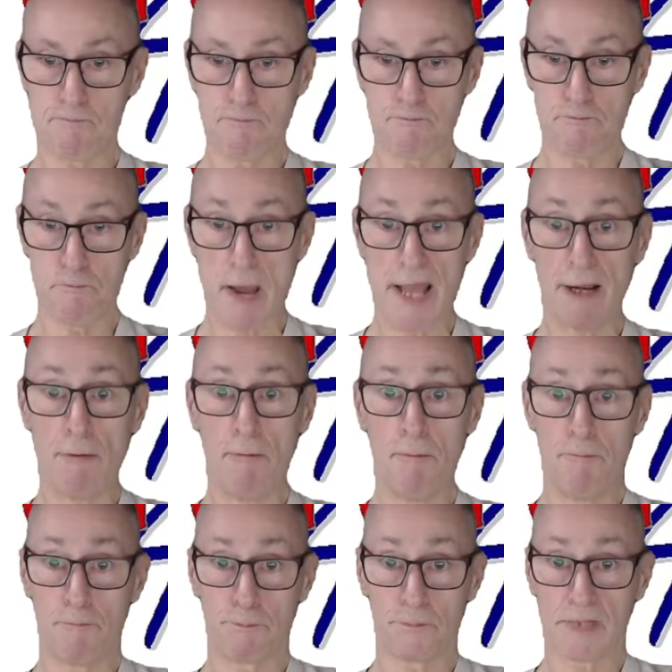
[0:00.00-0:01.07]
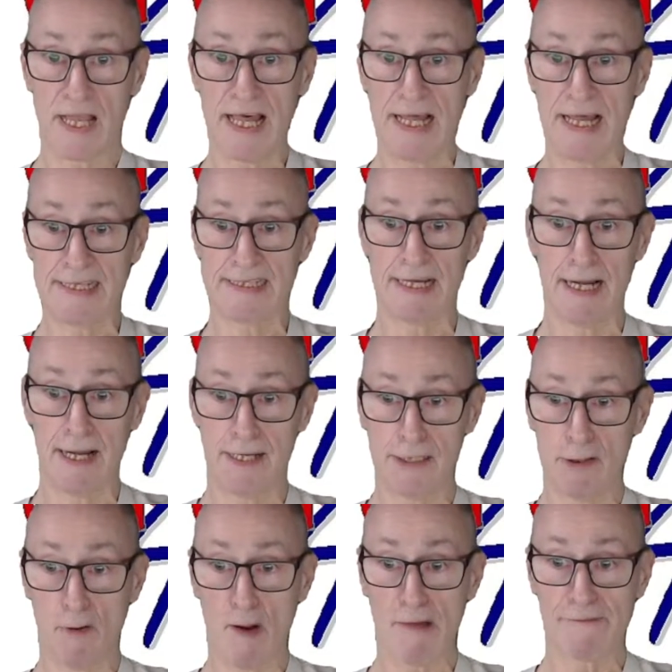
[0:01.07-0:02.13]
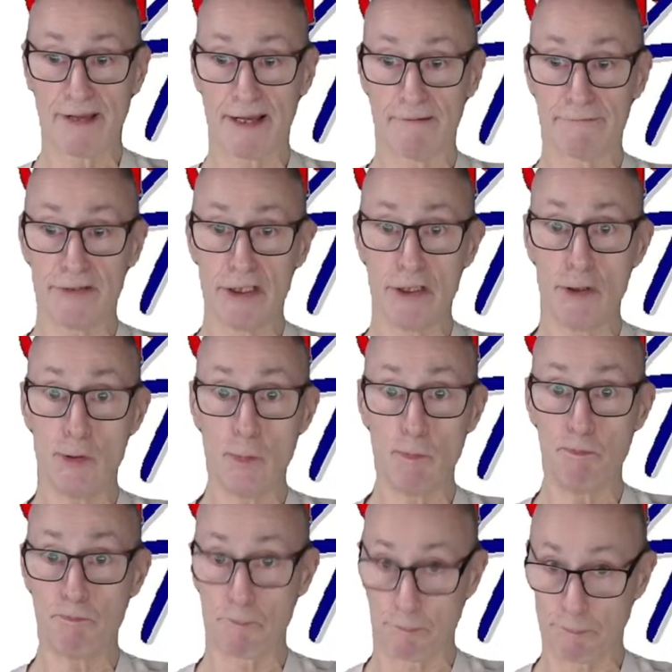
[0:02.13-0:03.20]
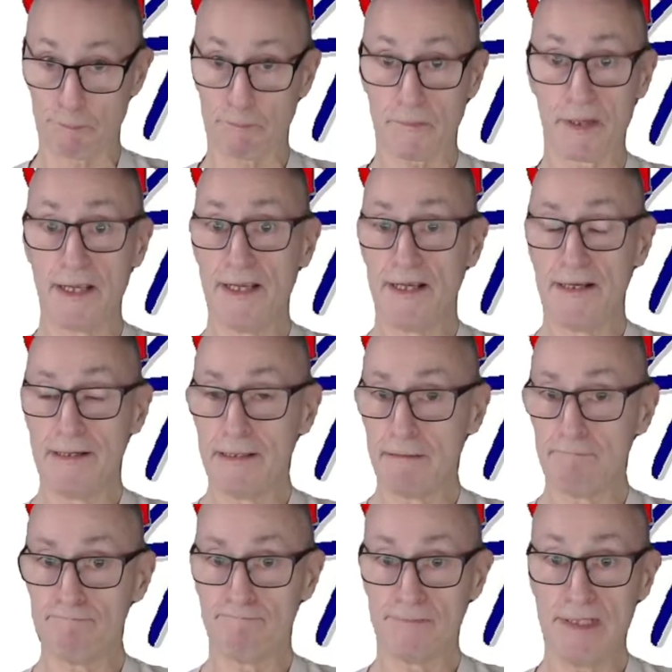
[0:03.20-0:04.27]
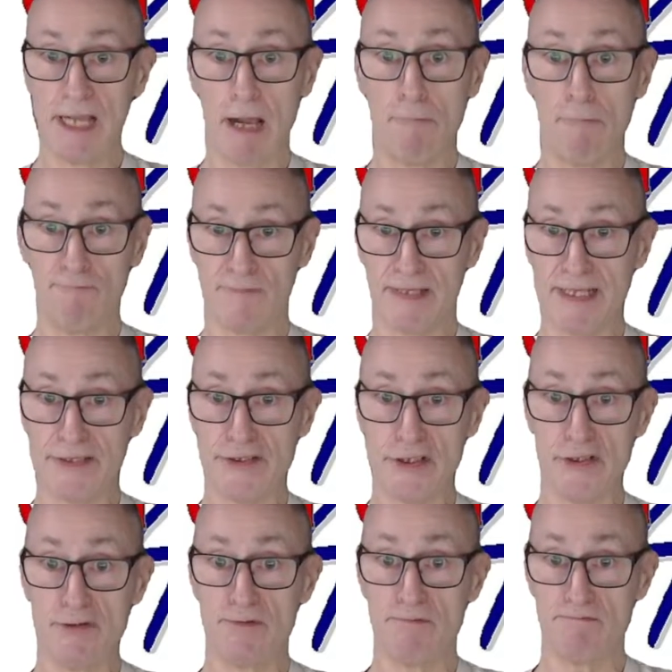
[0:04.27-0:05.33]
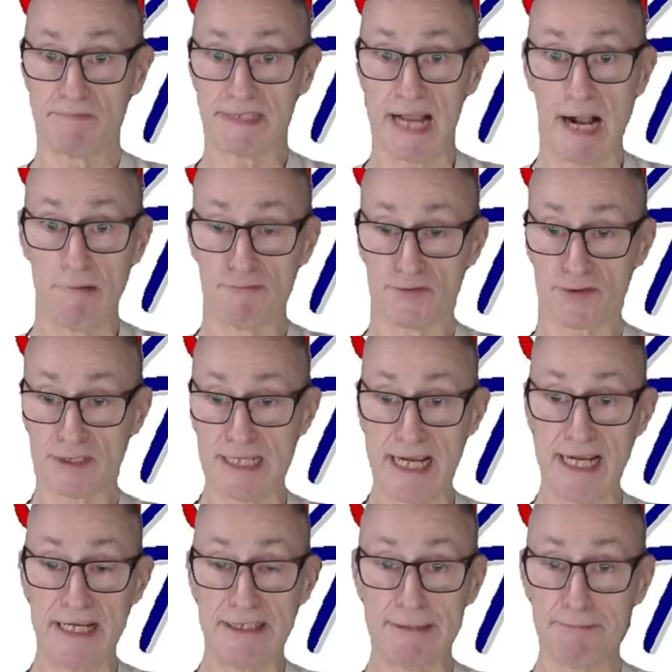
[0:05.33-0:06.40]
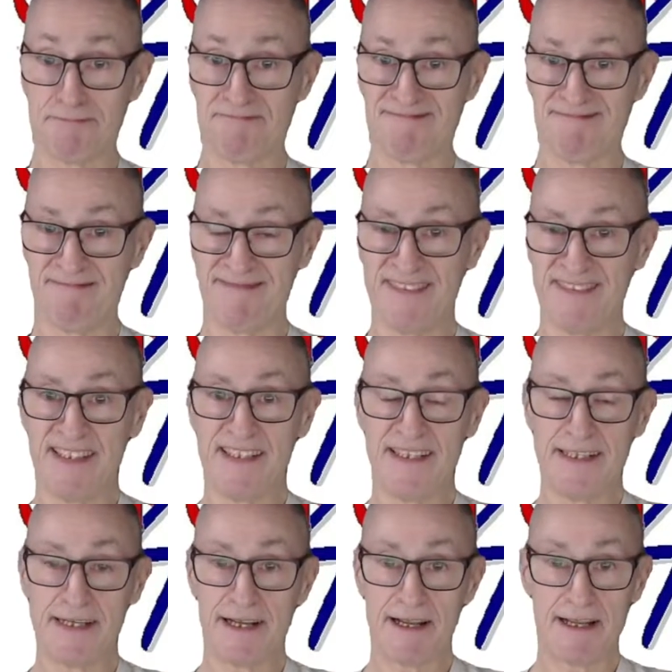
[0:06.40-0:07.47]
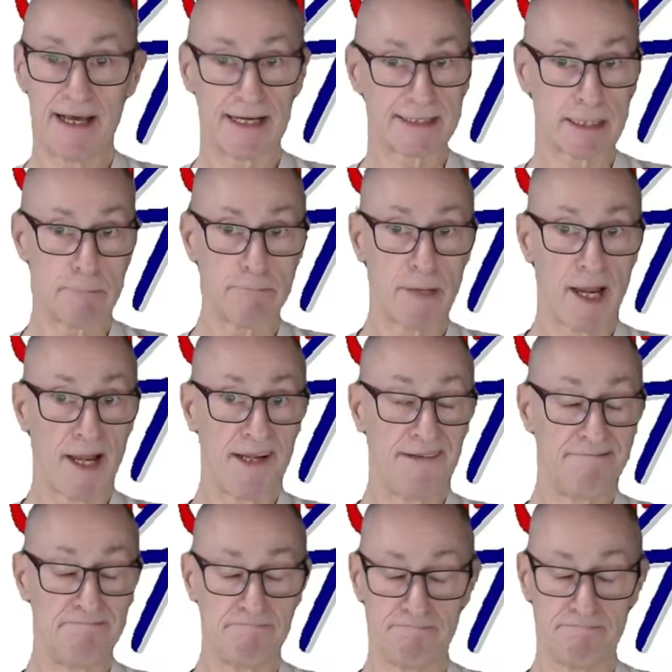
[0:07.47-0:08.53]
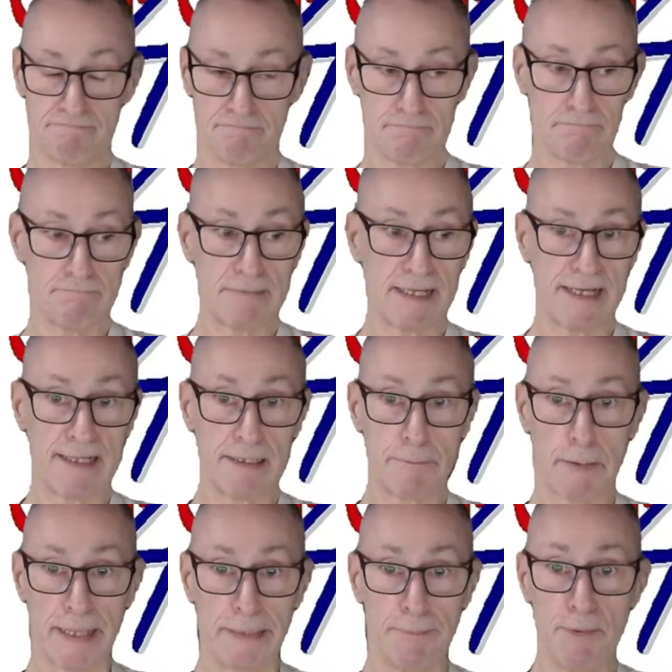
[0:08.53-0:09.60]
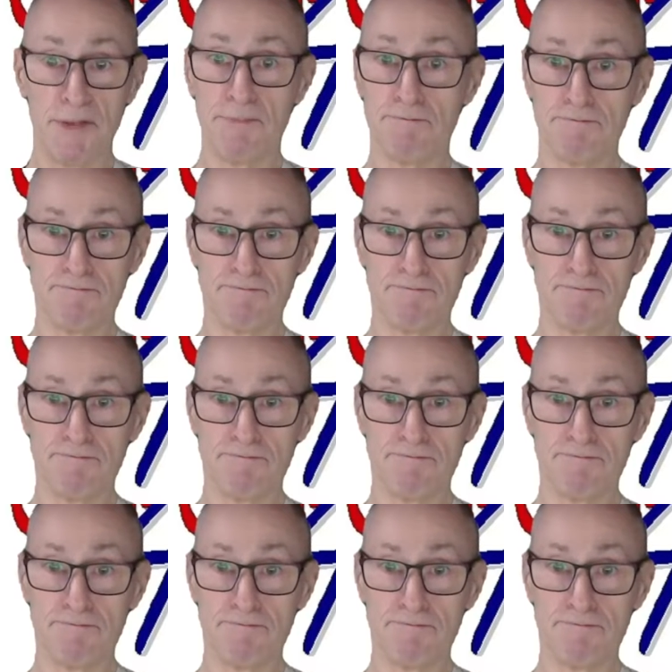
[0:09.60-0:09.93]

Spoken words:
male, and you're having a few, you know, issues downstairs, and I don't mean in the basement,